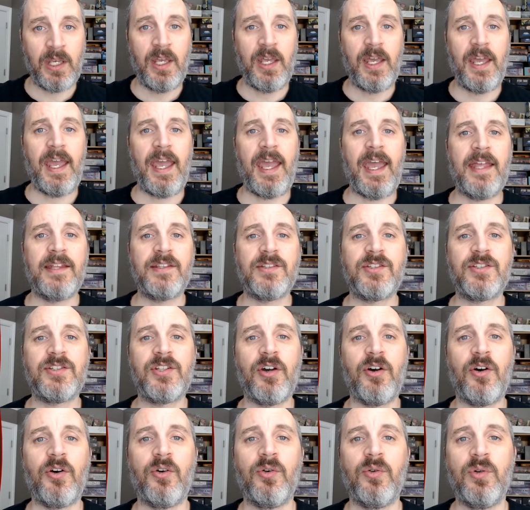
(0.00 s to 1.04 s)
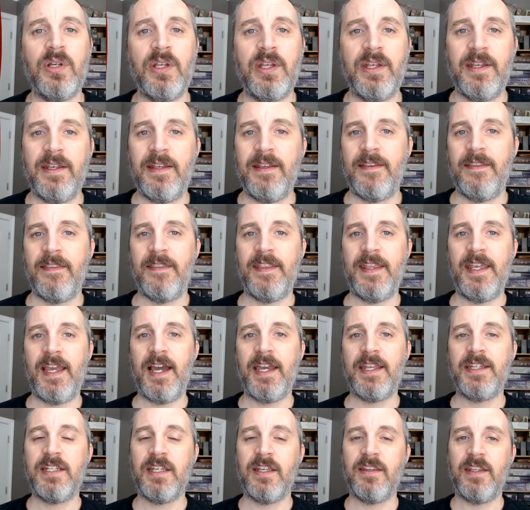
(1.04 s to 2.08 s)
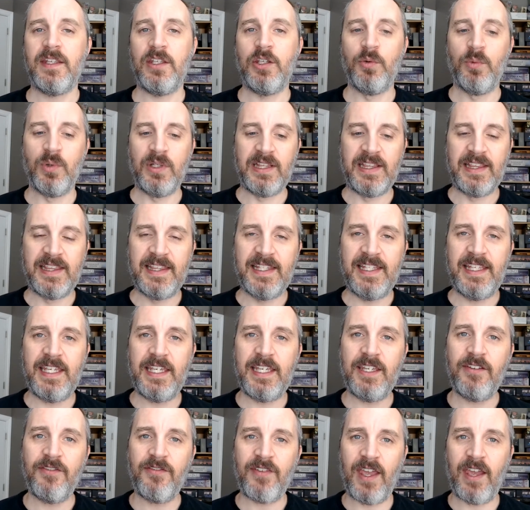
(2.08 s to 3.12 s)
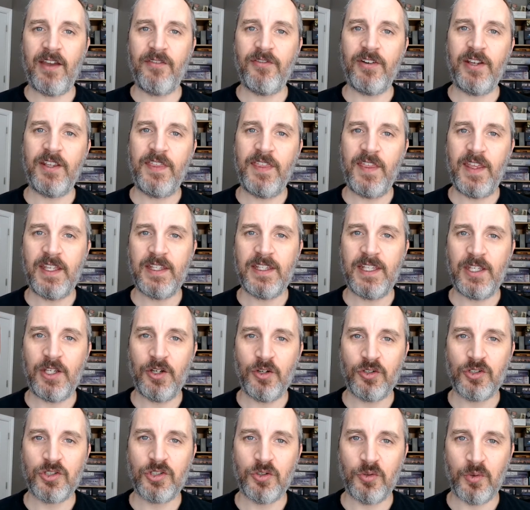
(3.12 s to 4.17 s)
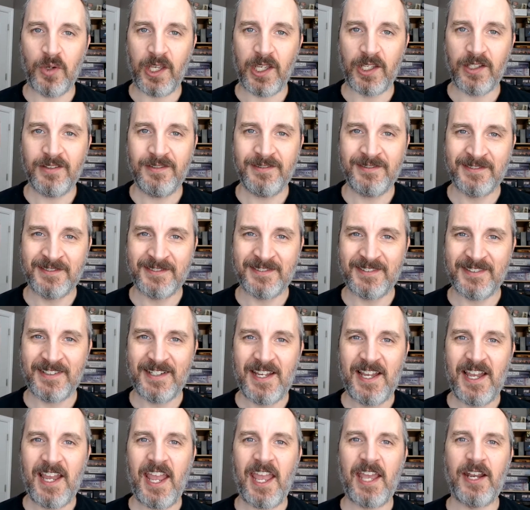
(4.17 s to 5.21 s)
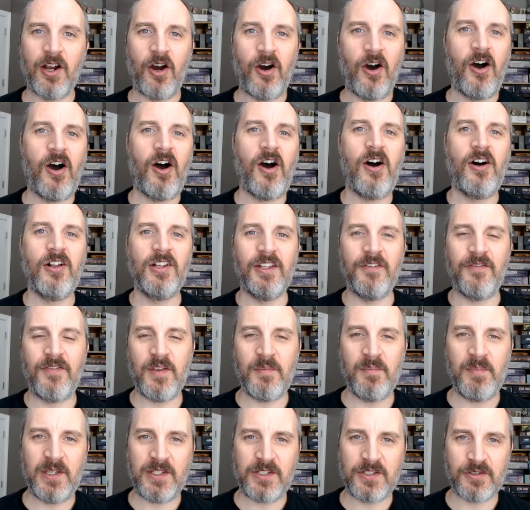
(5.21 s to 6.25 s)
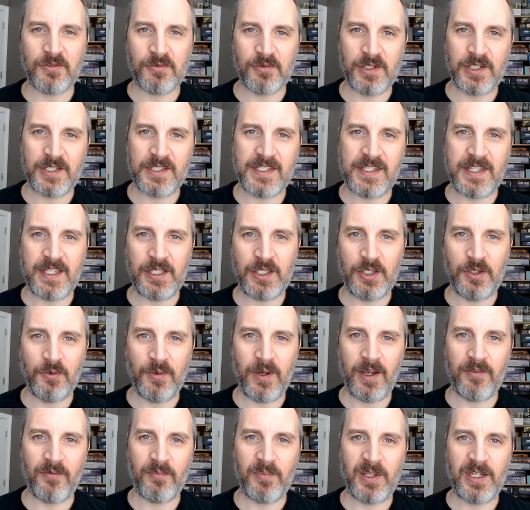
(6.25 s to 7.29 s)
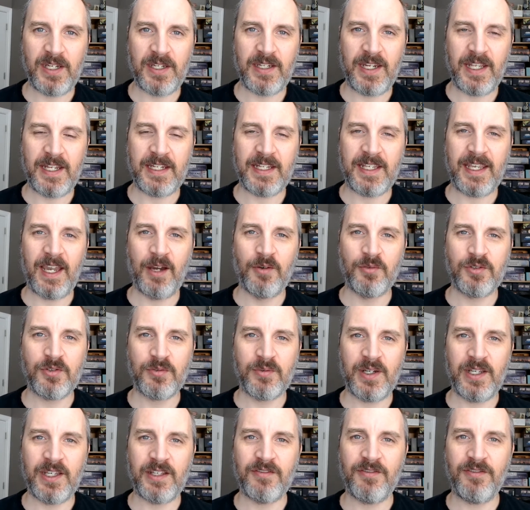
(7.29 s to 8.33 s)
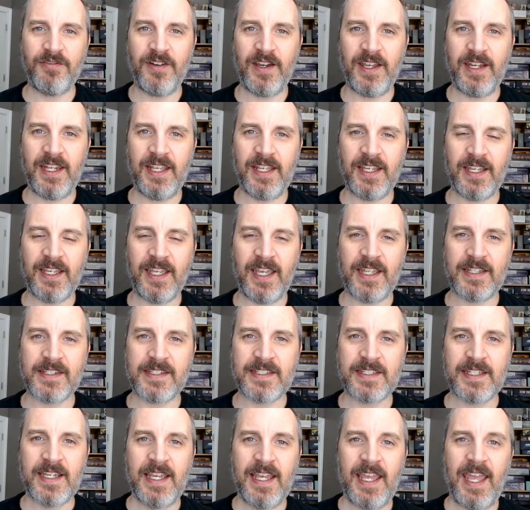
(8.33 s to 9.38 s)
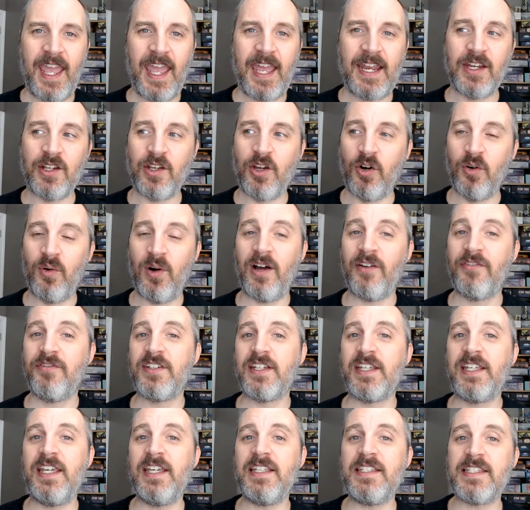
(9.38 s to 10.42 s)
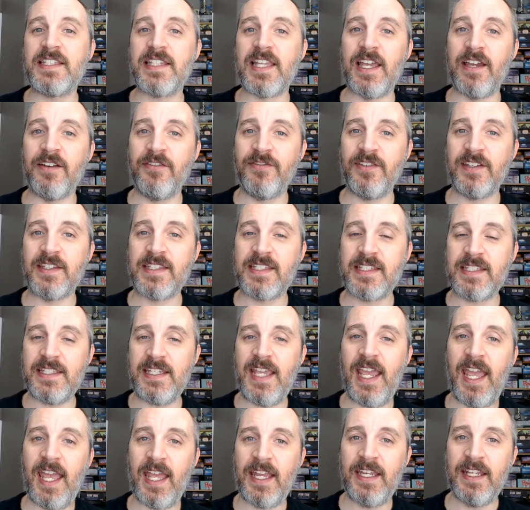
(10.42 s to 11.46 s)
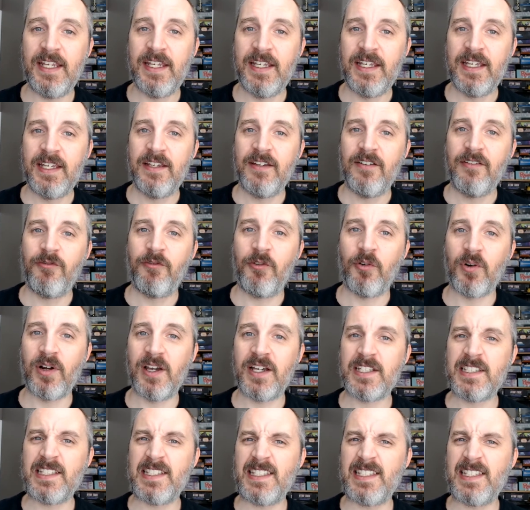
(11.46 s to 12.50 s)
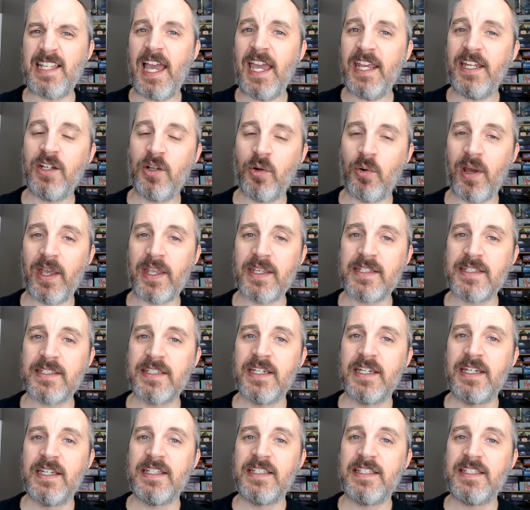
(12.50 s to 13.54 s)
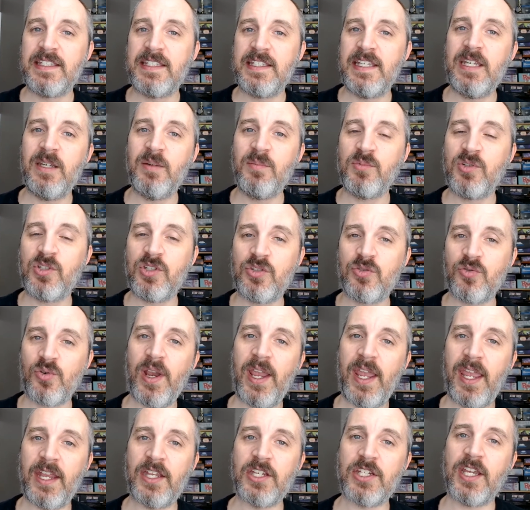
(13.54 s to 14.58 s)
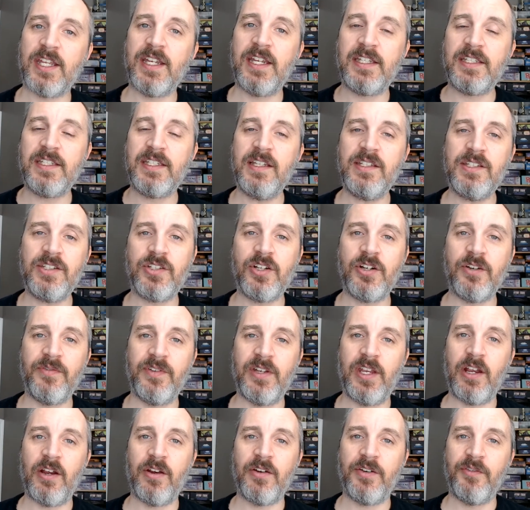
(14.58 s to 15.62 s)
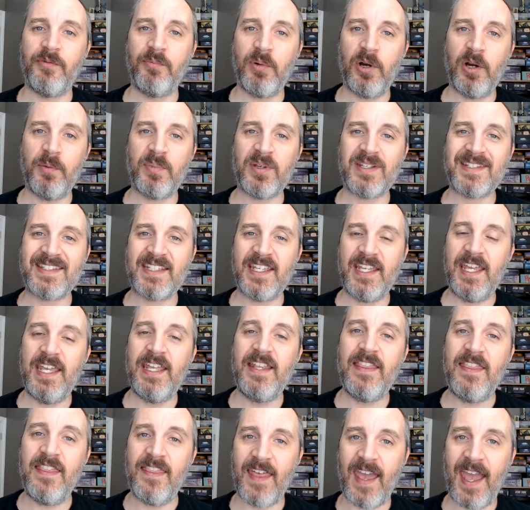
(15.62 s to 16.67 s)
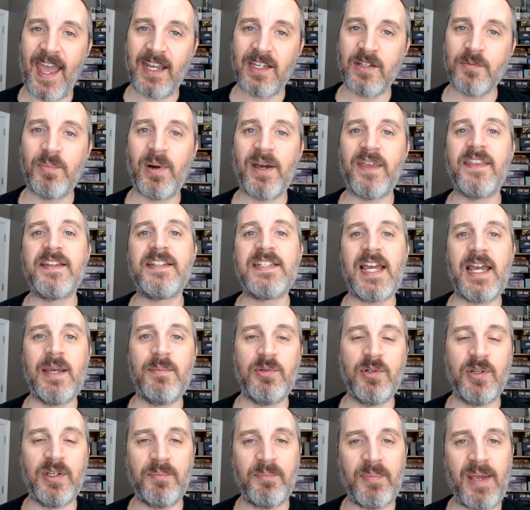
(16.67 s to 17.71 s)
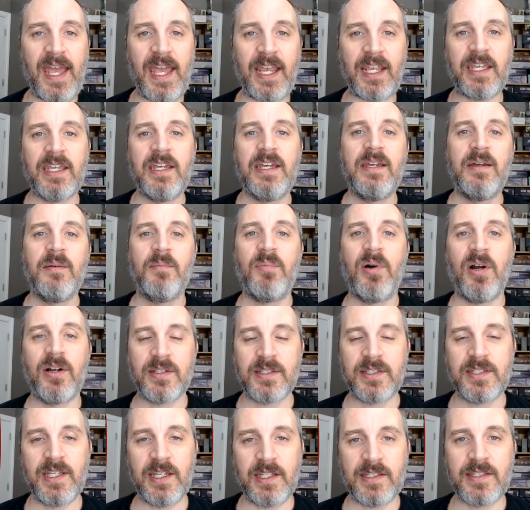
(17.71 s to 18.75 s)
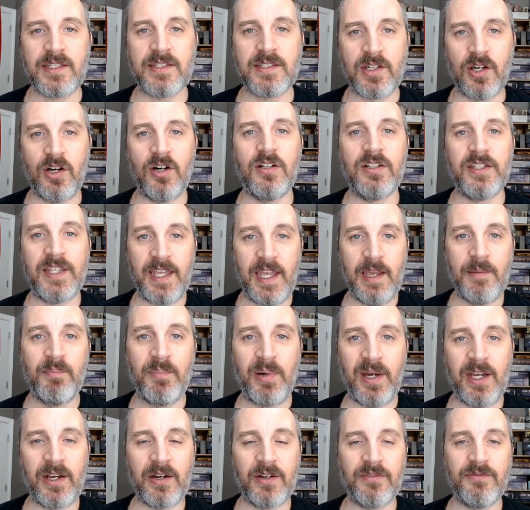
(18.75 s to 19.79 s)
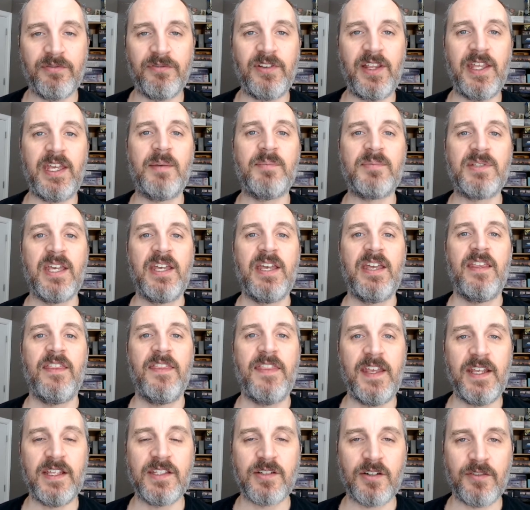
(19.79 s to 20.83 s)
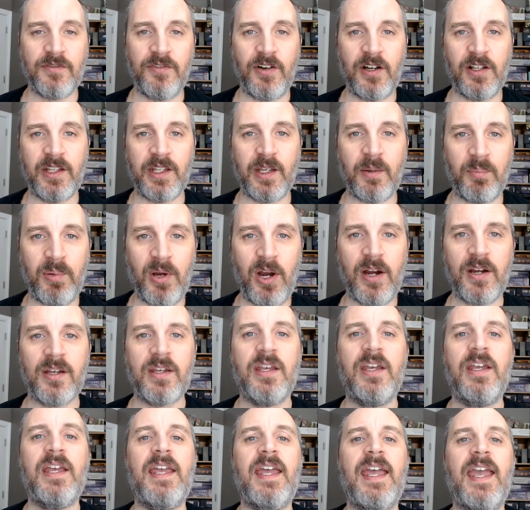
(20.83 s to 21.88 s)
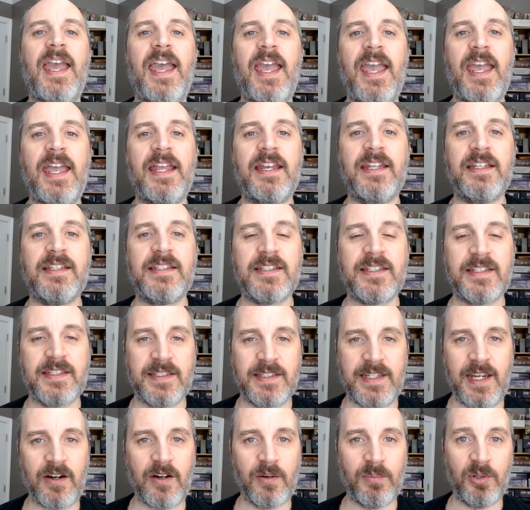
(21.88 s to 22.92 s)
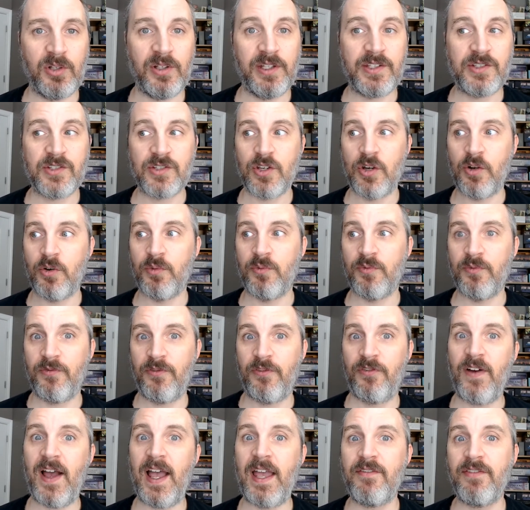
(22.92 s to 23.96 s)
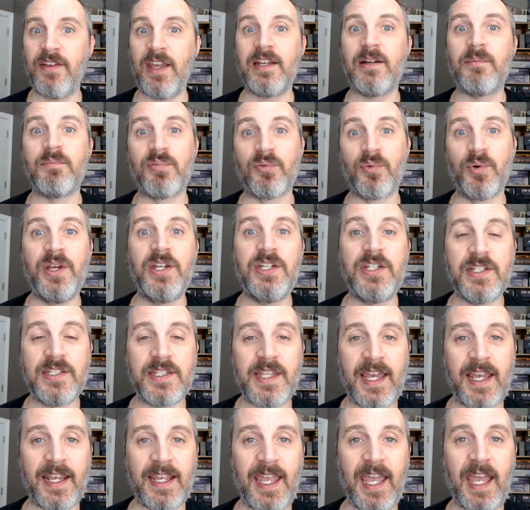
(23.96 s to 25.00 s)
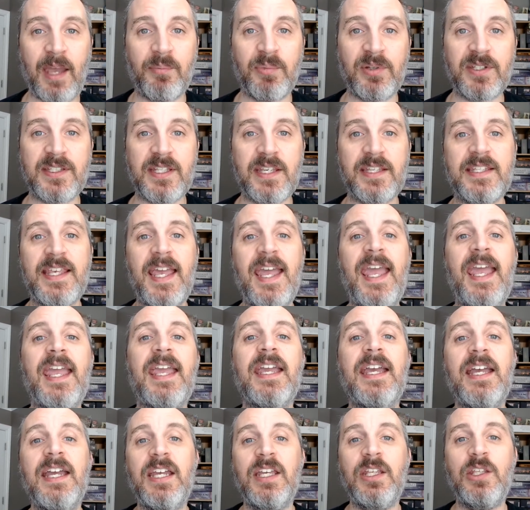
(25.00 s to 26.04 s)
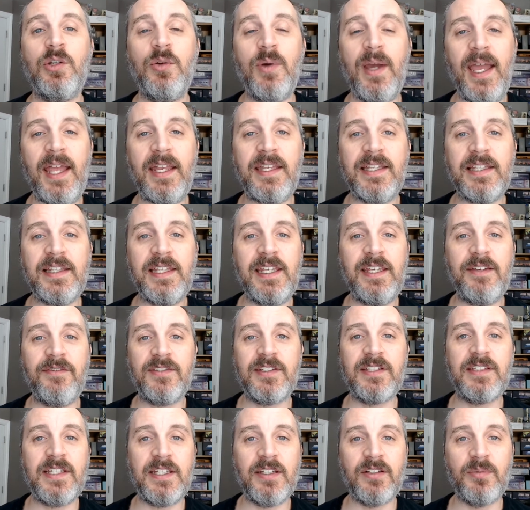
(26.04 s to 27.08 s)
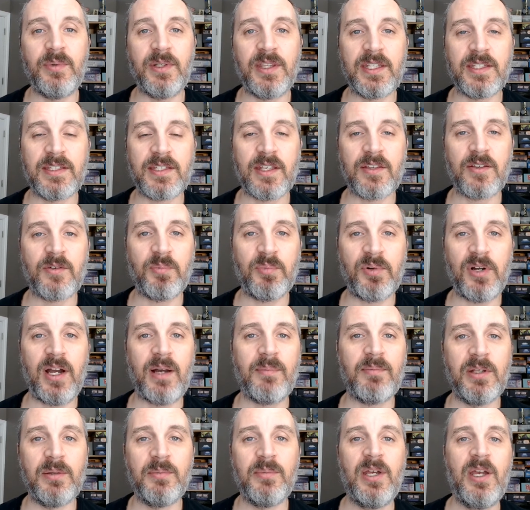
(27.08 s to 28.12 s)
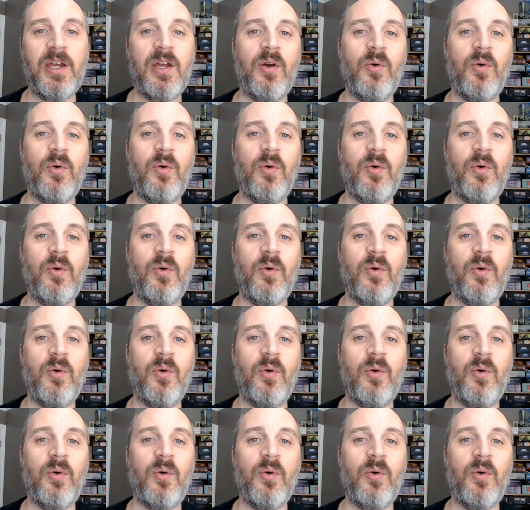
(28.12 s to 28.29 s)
And so the idea that you would leave everything that you're doing and all of the mysteries that you have been encountering and fighting against and go off to Kislev instead for a side quest seems strange. And it does serve a narrative purpose in that by the time you get back, part 6 is called Empire in Flames. Things are falling apart and it's terrible. And so 5 kind of bridges that gap and says, hey, you had to leave to deal with this other problem.